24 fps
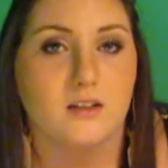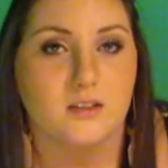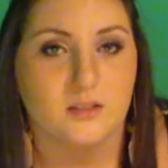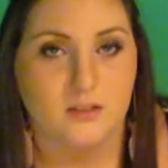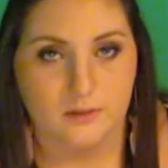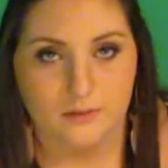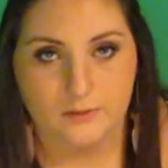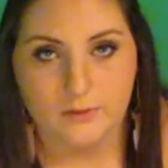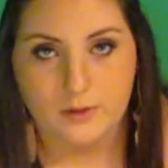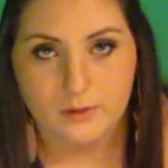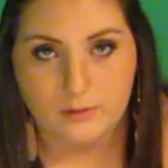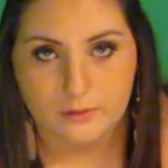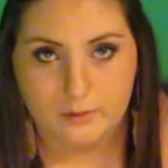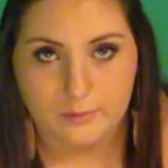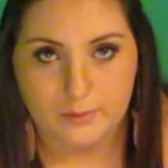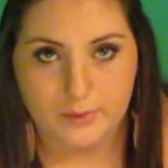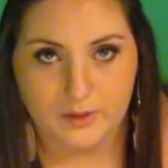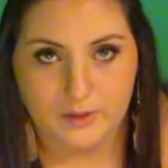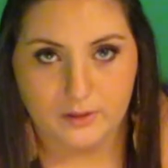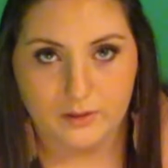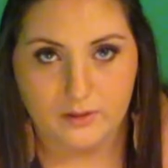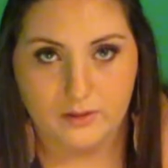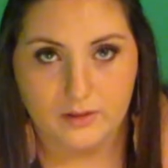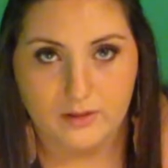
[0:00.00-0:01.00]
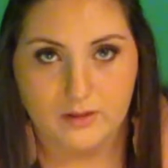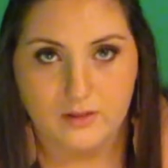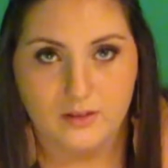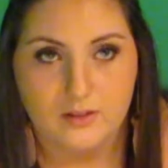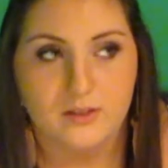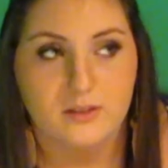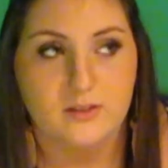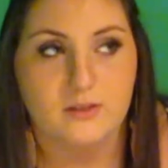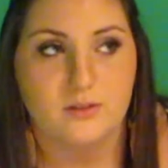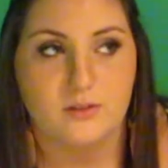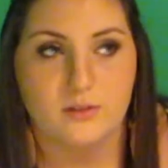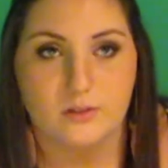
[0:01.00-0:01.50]
The rollerball.
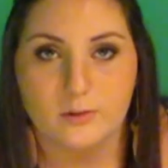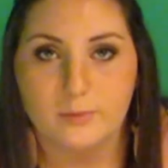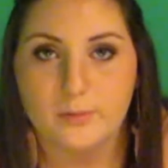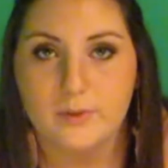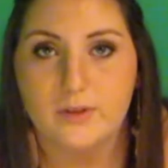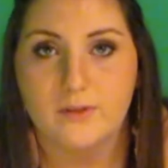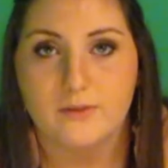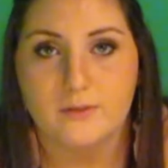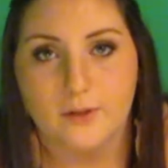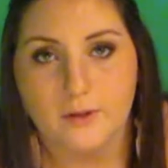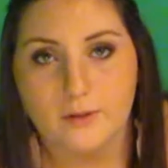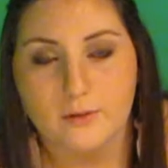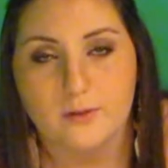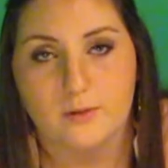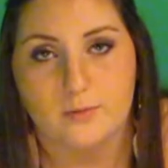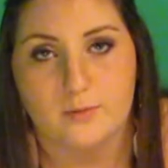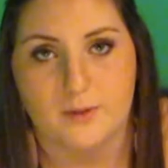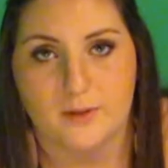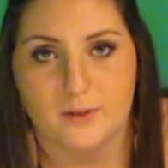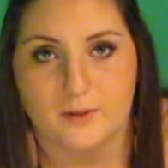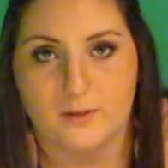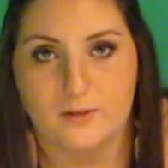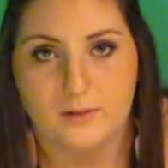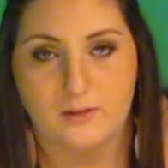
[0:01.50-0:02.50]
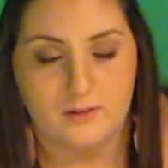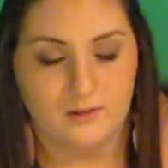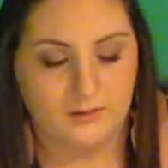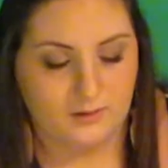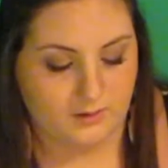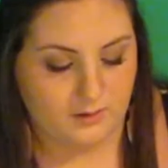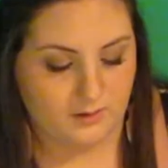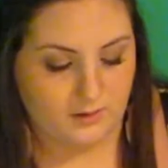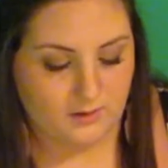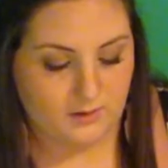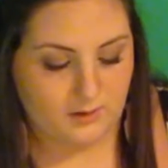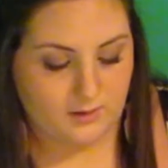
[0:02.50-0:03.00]
The stupid rollerball.
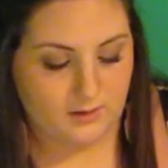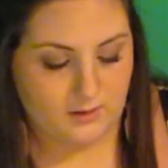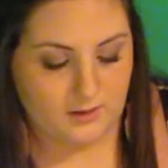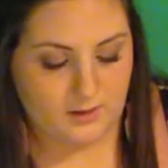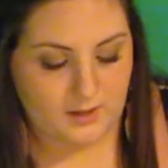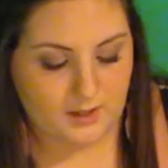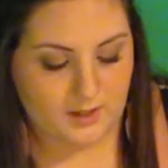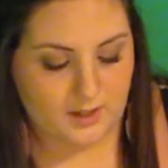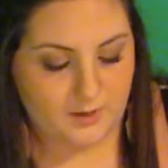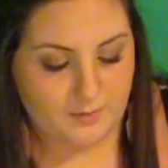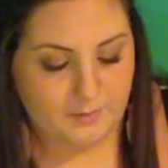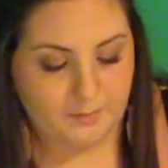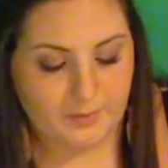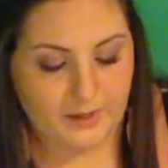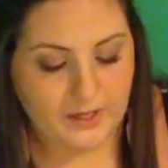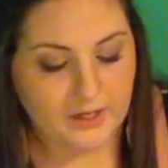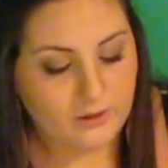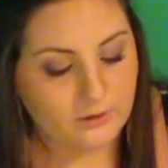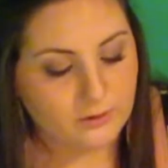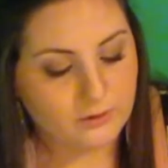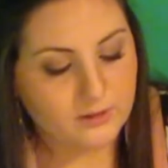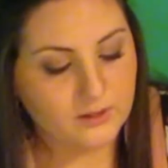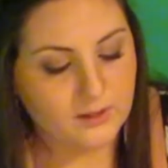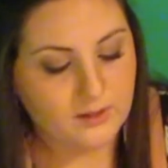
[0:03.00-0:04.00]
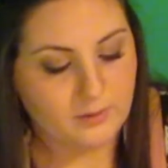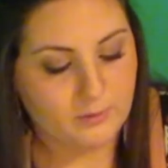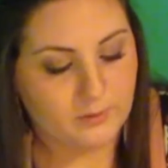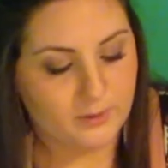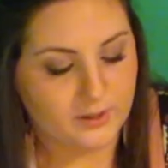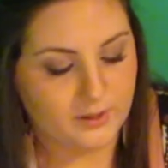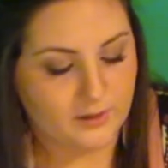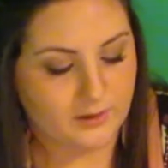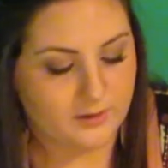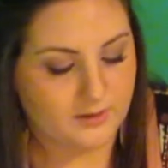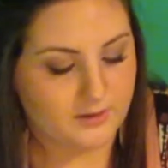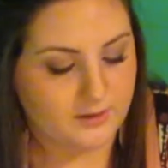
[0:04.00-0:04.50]
It barely
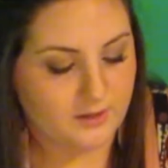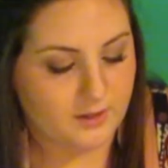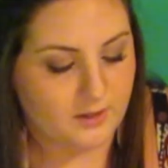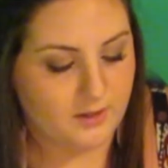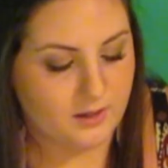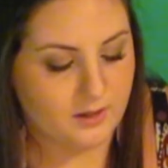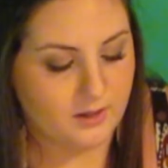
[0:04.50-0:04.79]
works.